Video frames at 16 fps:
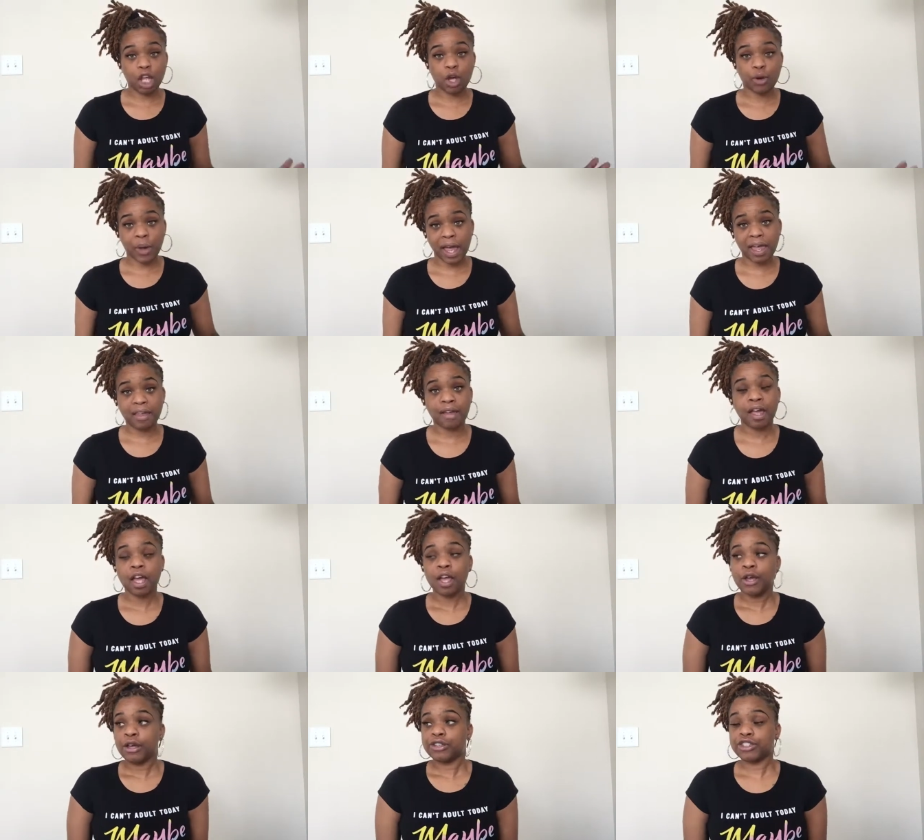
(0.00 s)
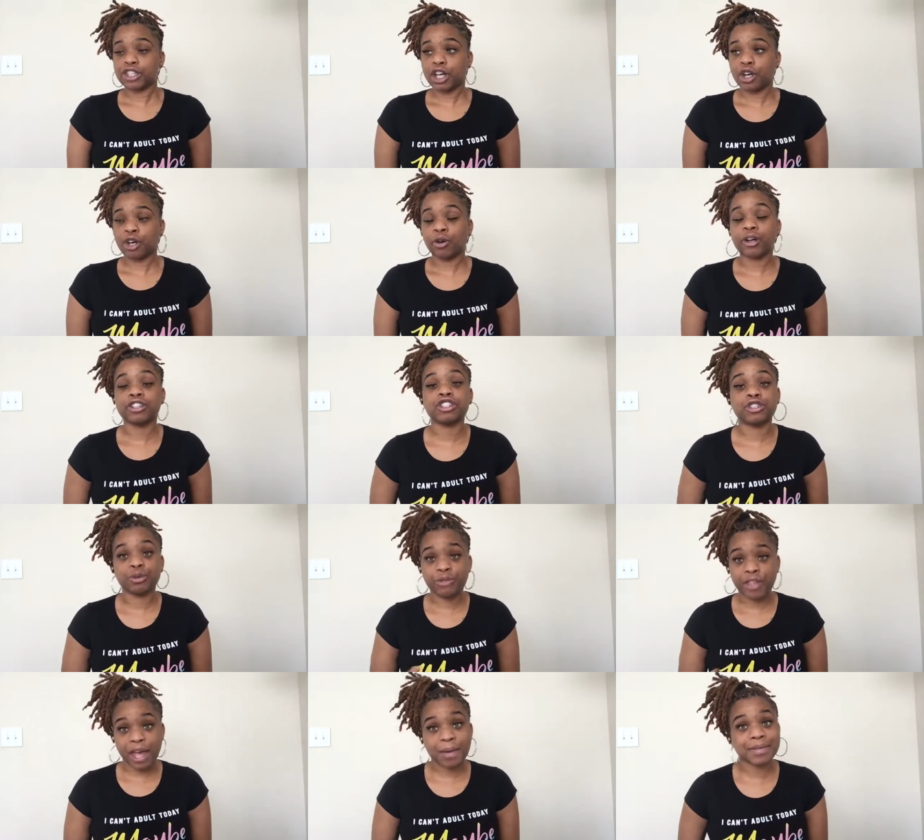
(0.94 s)
Okay, so it's
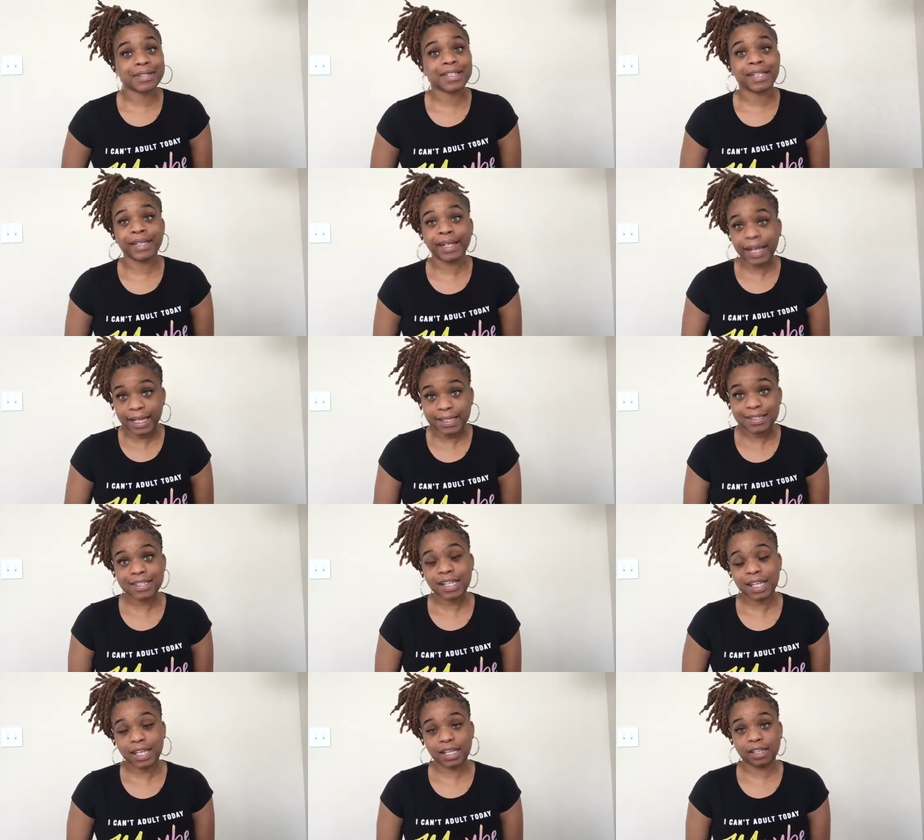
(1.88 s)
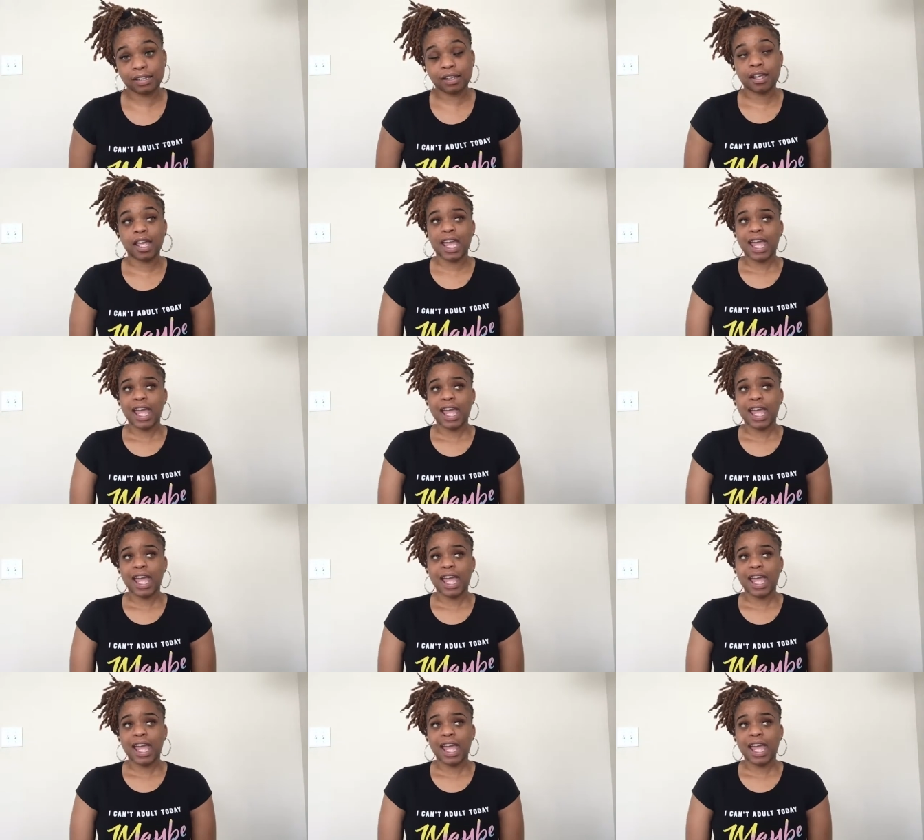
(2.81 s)
2019.